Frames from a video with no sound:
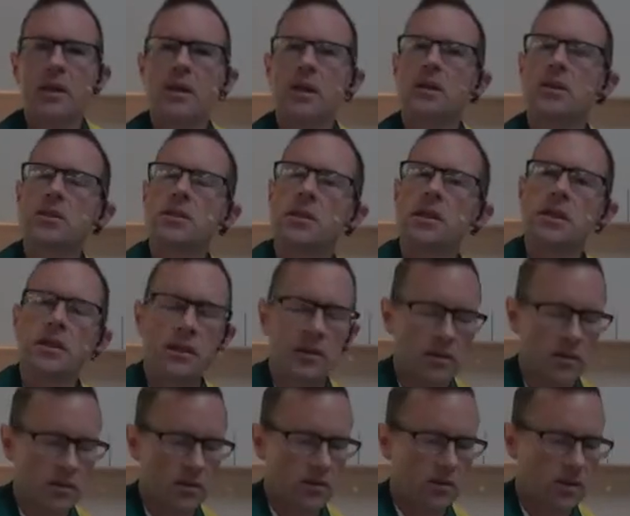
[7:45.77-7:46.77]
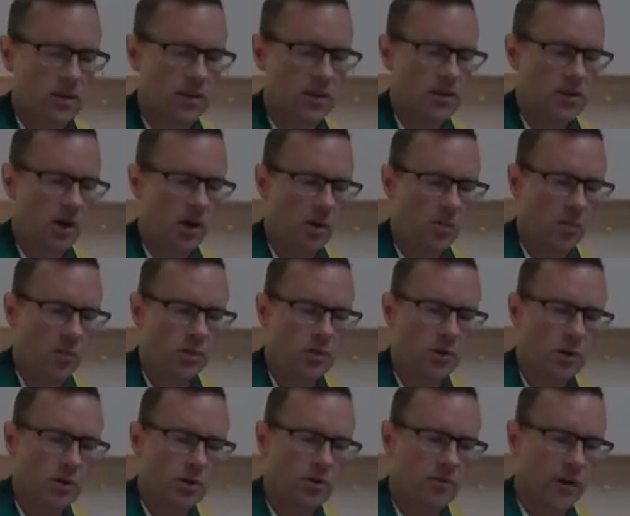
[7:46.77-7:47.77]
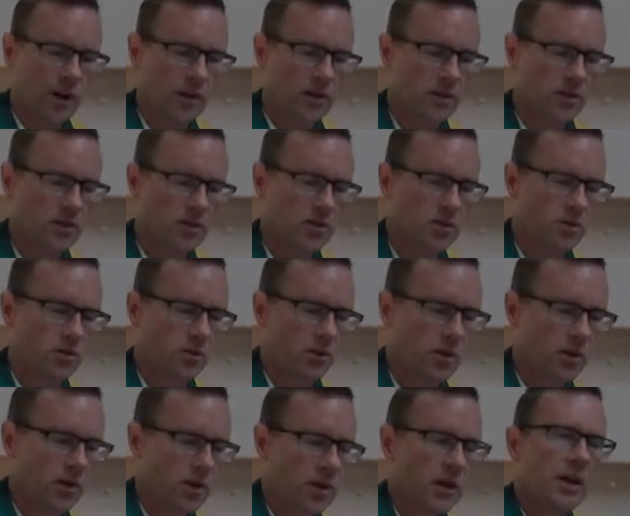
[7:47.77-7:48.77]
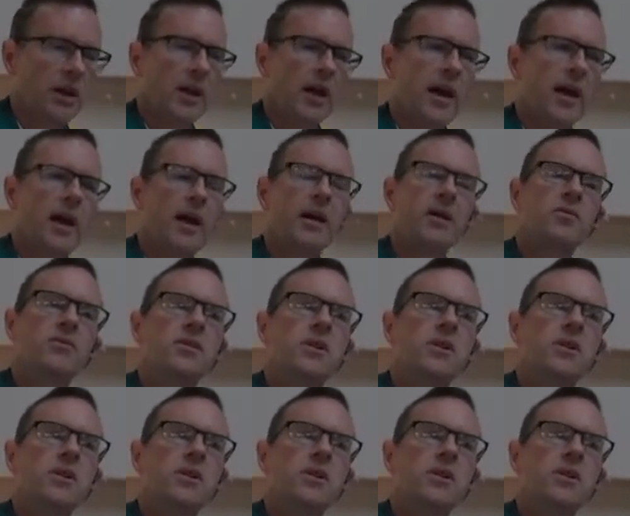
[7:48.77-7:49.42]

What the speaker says: You see, the disciples could have understood if